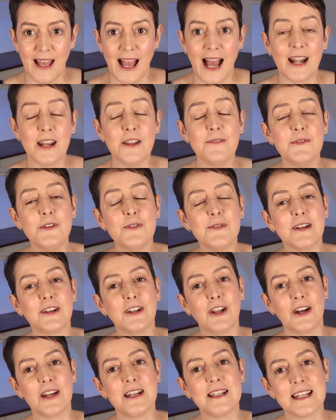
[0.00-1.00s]
And if you'd
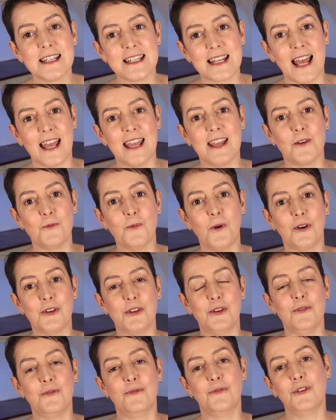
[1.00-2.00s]
like to take what
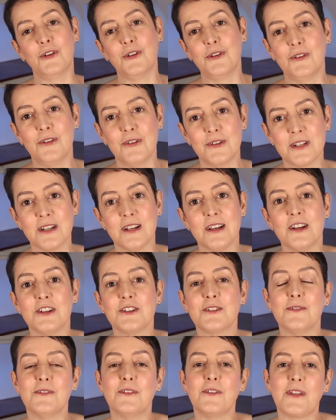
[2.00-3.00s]
you've learned
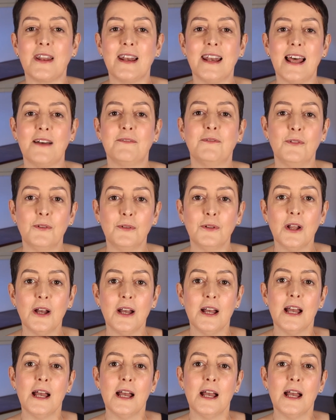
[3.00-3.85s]
to another level,